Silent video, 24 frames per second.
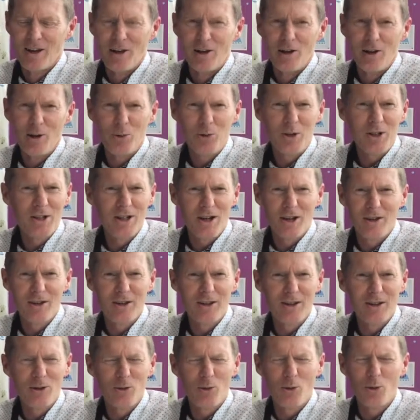Louis
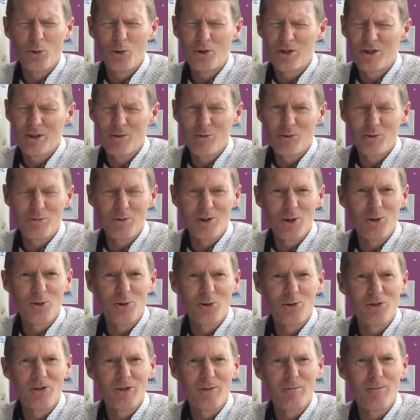Duncan always seemed to be
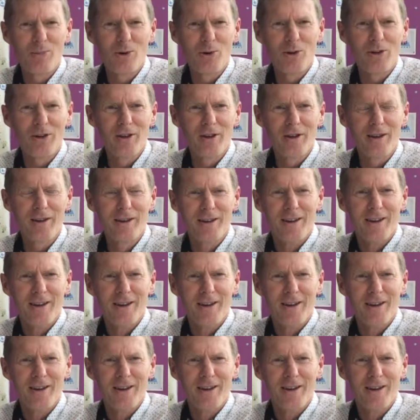causing bother.